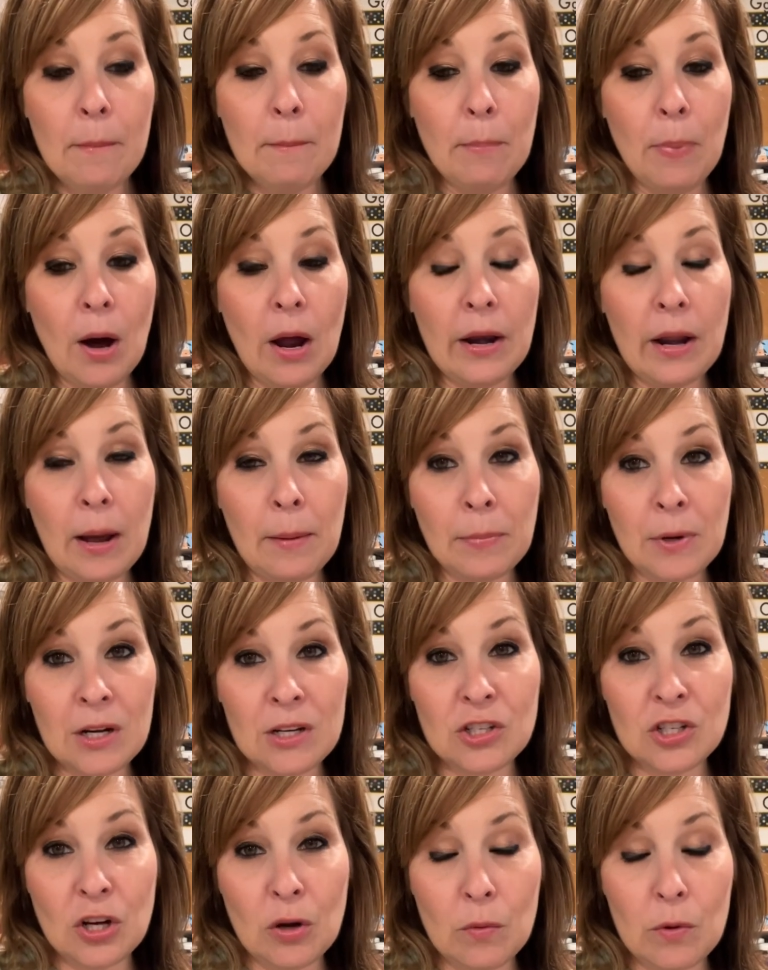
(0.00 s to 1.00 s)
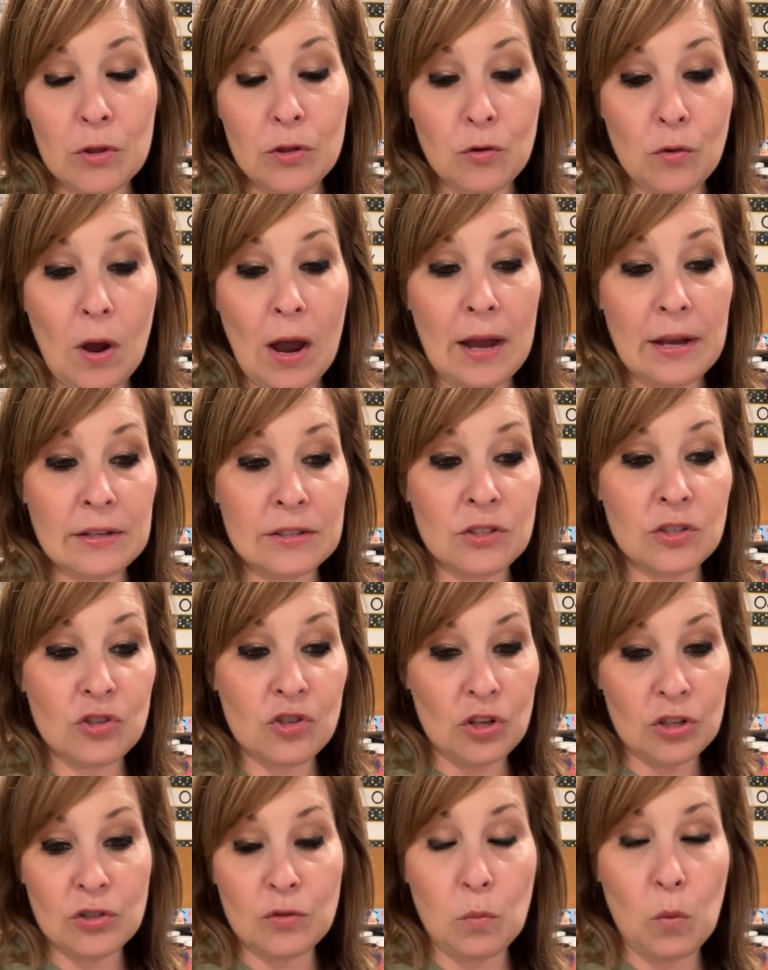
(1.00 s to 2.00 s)
But I'm gonna share with you guys
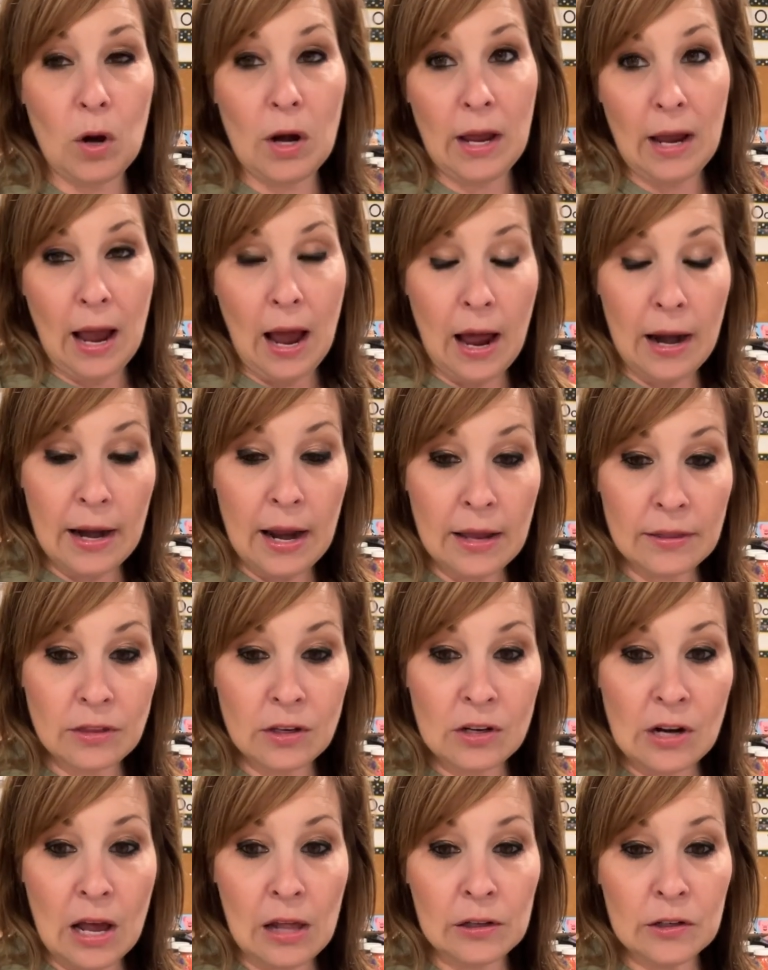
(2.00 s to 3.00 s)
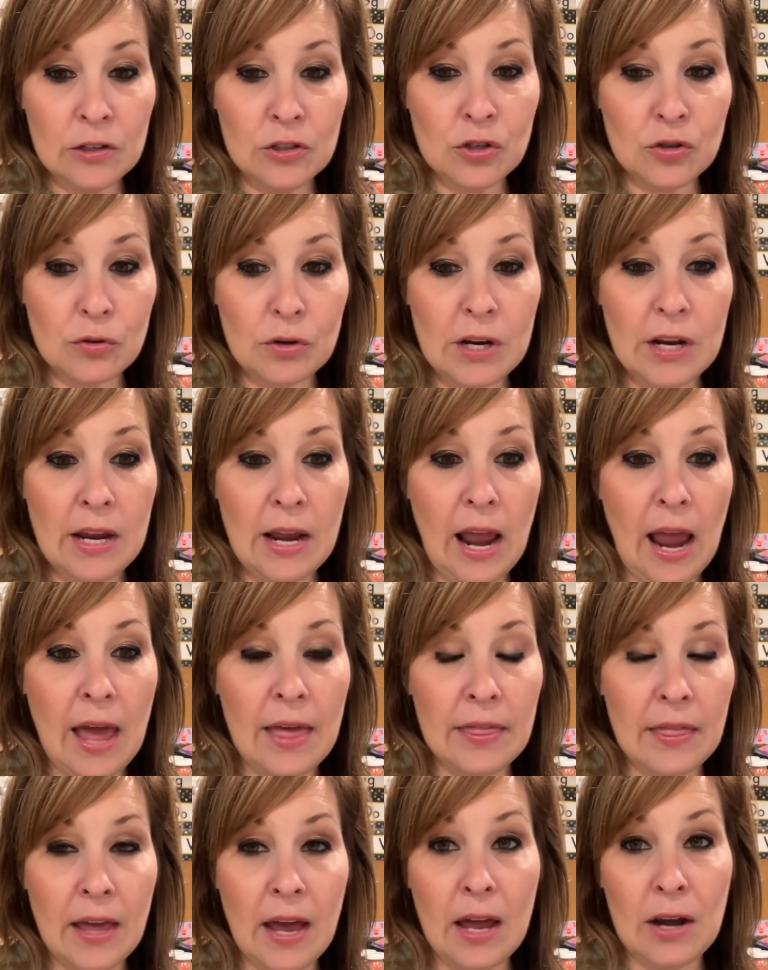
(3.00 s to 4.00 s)
just what I got at the Dollar Tree,
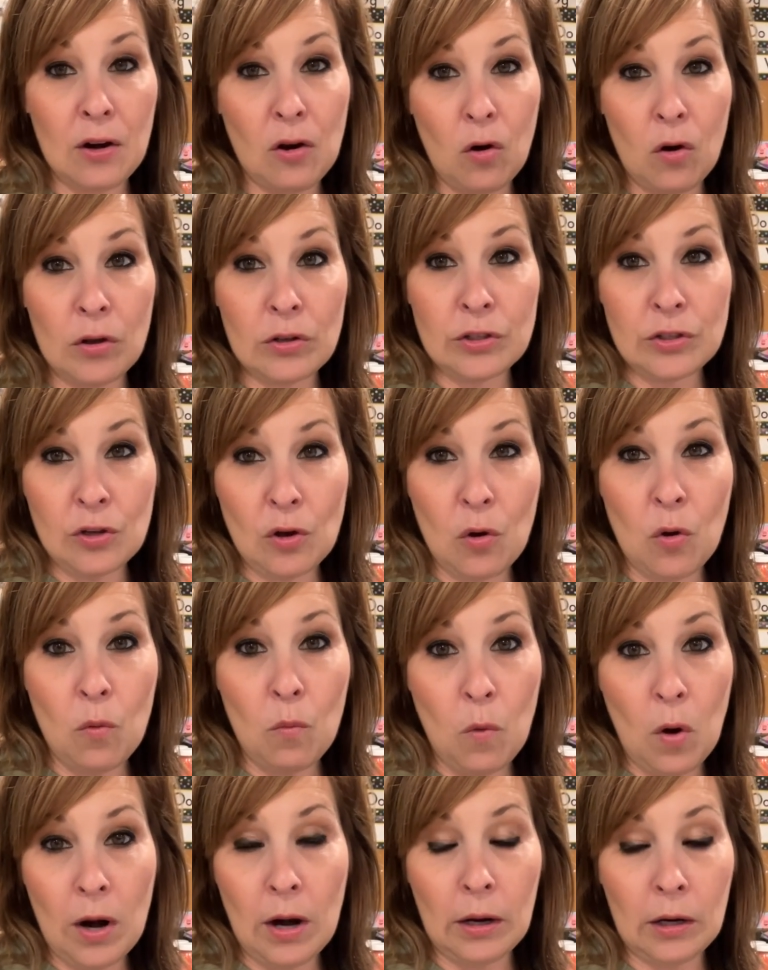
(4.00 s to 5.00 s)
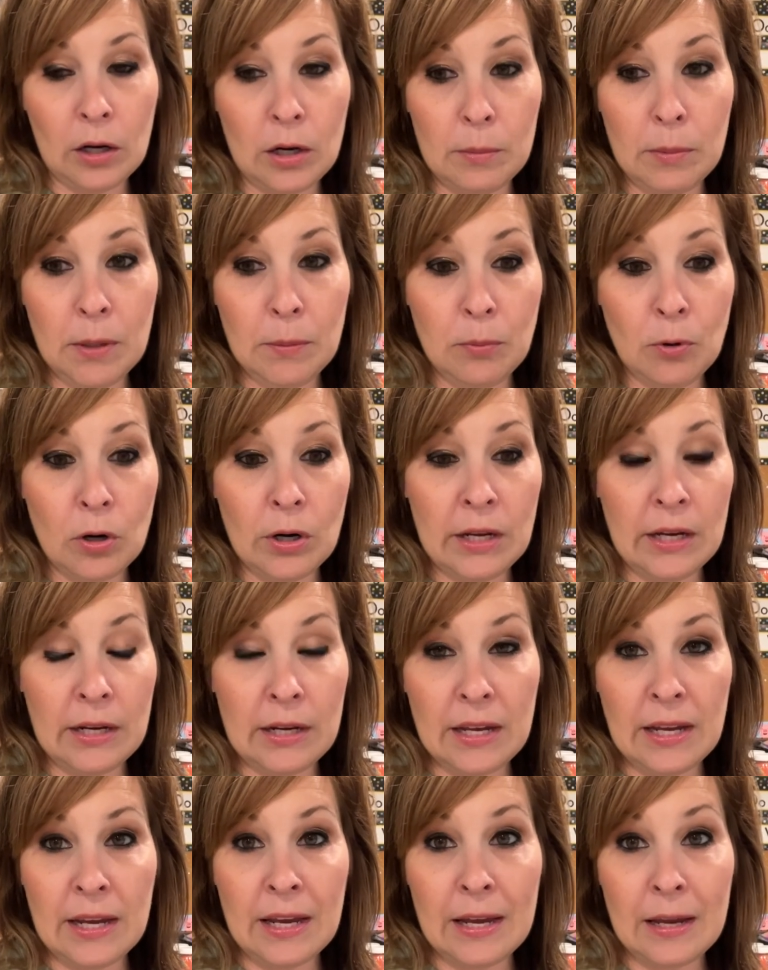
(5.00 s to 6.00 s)
and then also what I'm gonna be putting
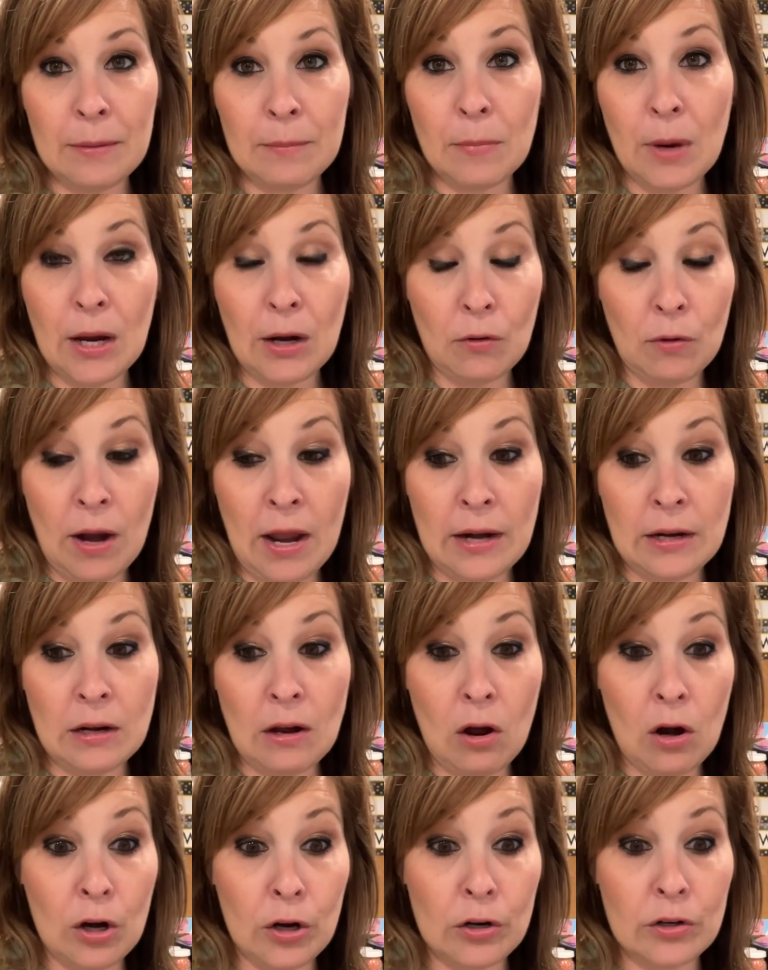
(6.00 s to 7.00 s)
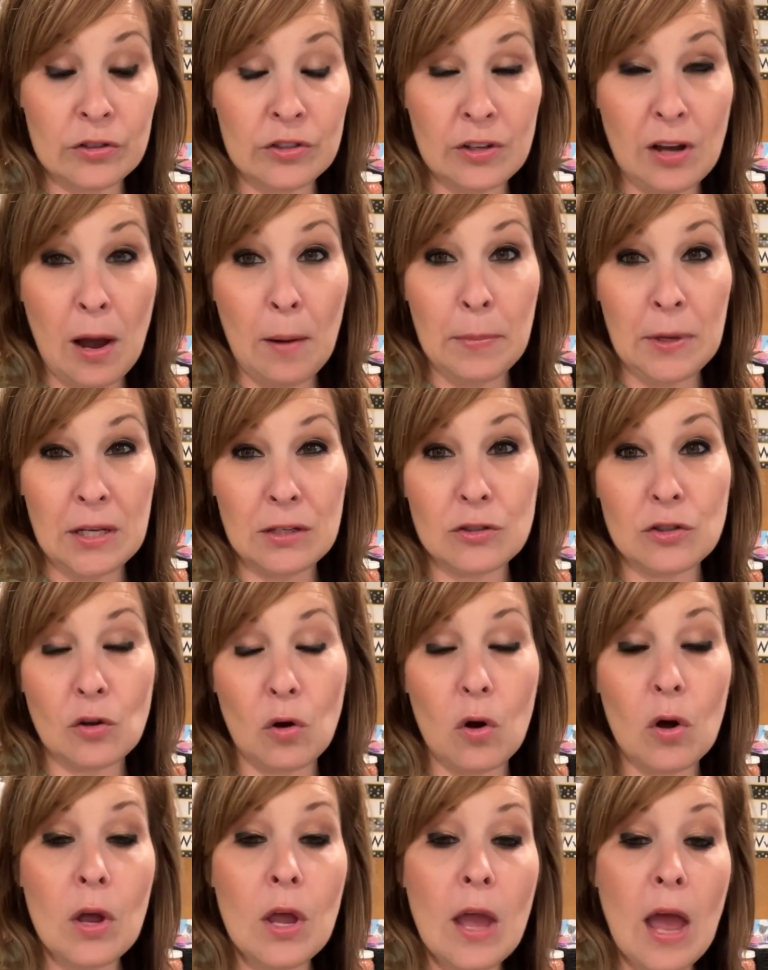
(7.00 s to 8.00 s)
in my granddaughter's cubby.
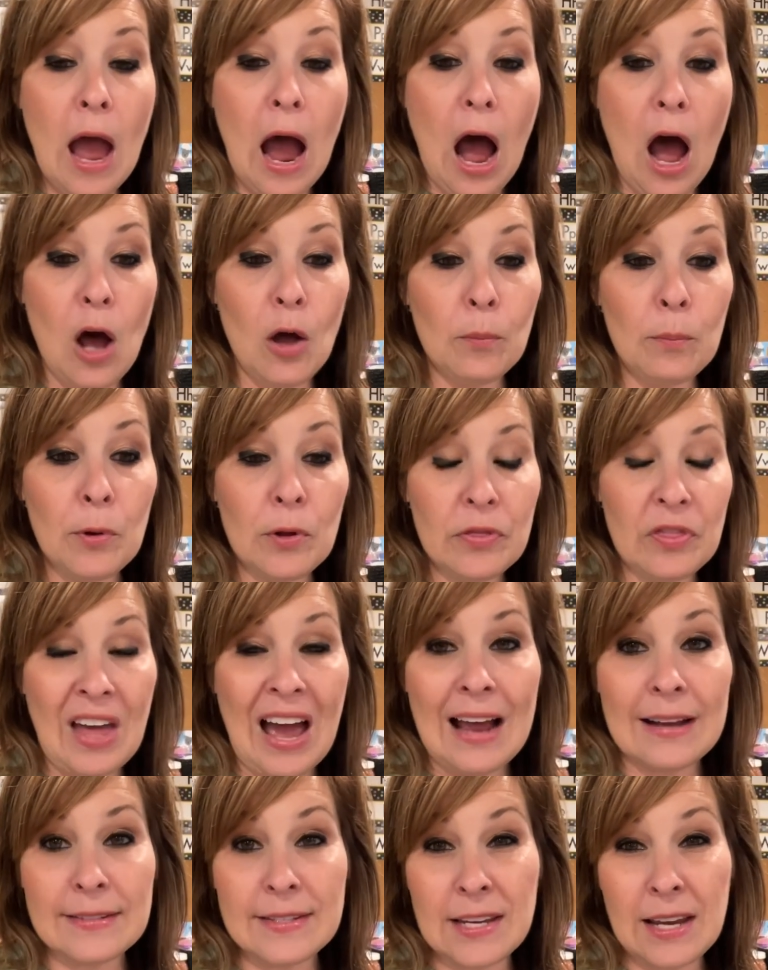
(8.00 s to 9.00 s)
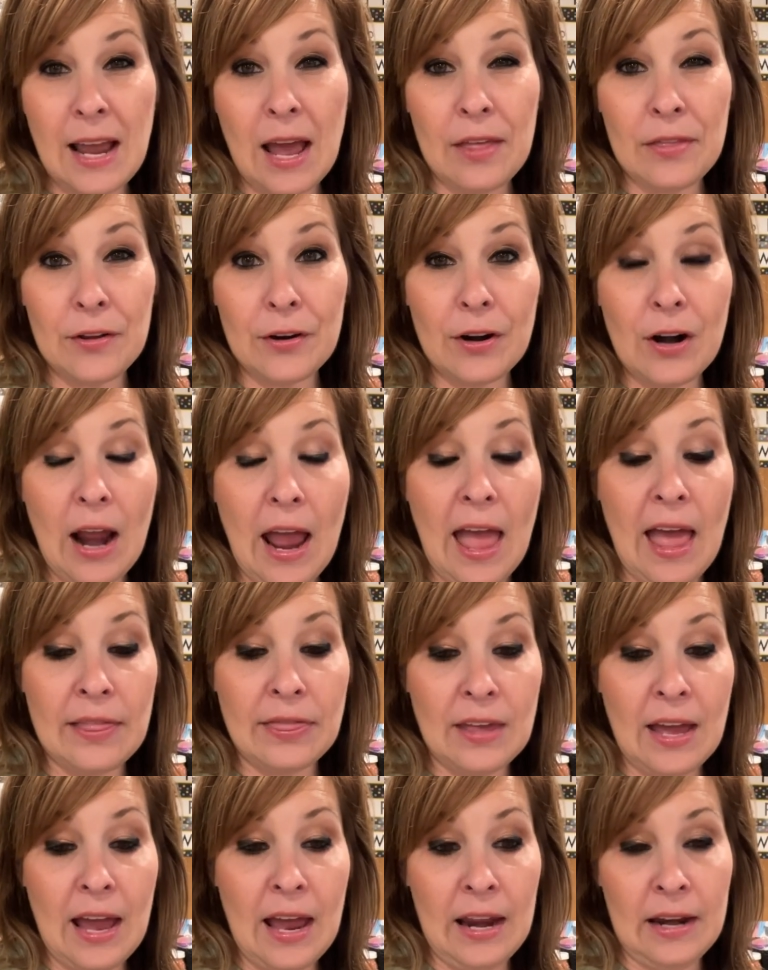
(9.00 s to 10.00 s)
So I'll put that together at
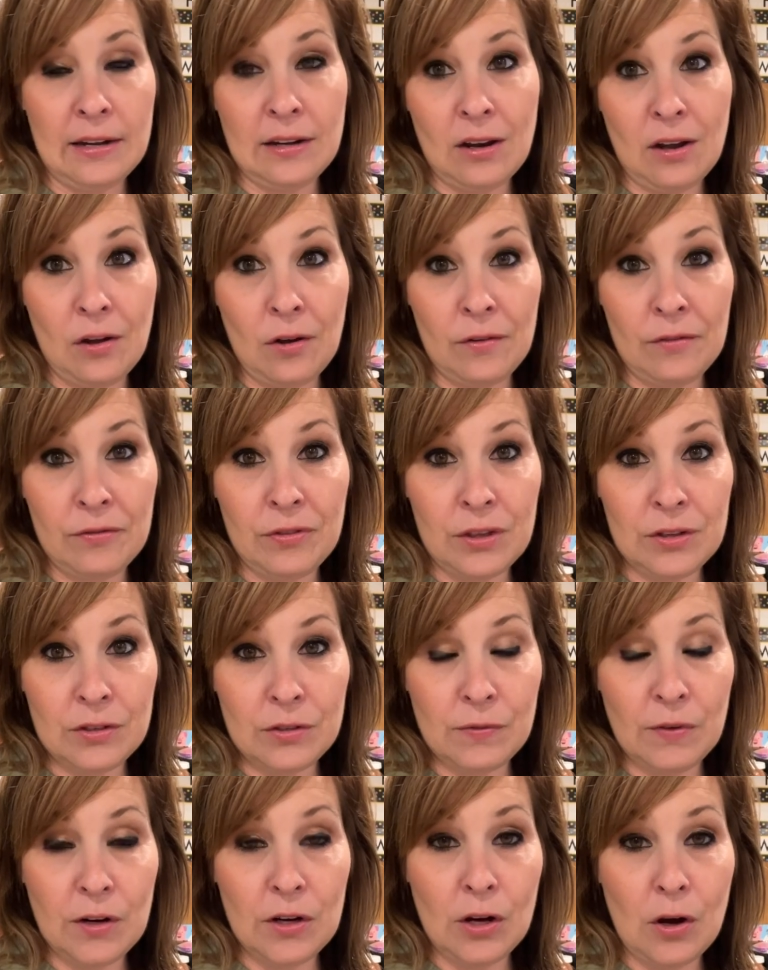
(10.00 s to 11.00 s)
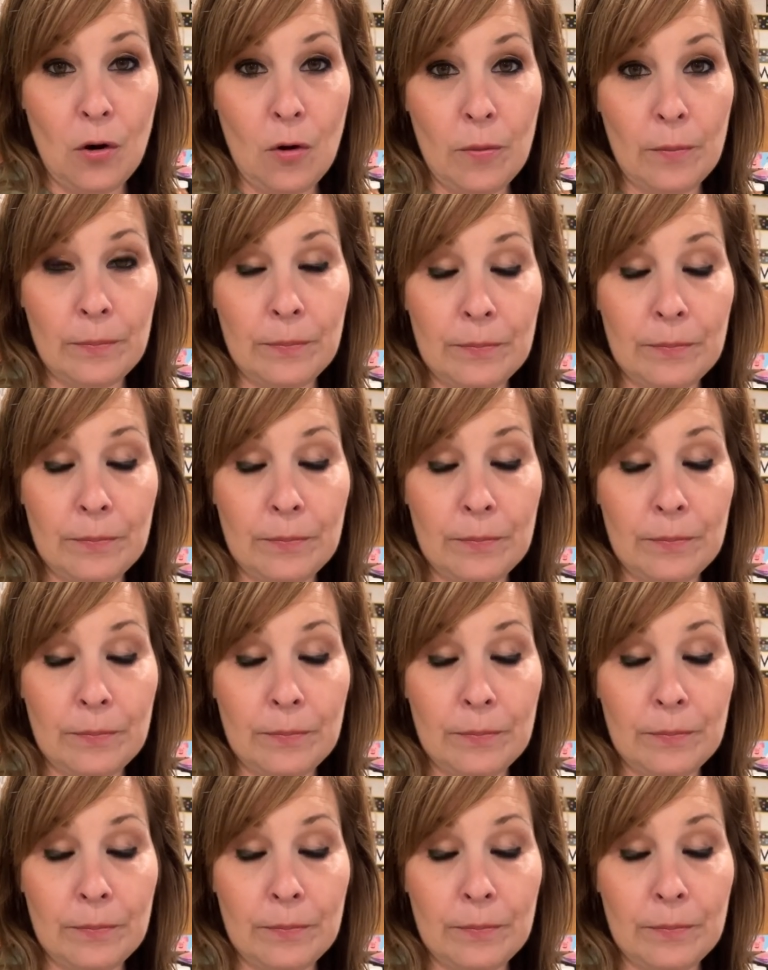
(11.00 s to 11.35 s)
the end of this video.